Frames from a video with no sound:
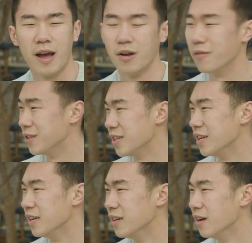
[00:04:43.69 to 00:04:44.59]
and
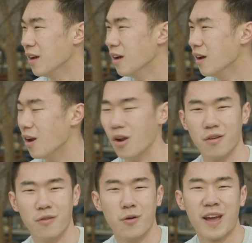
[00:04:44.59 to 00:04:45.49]
obviously a
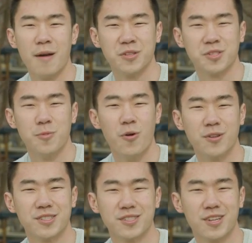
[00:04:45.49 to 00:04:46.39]
lot of on-campus
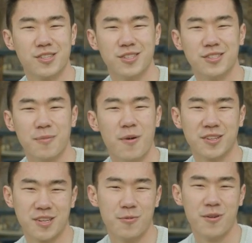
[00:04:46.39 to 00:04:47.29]
sports, such as the
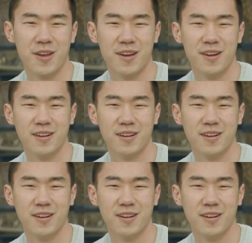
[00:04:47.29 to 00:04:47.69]
basketball here,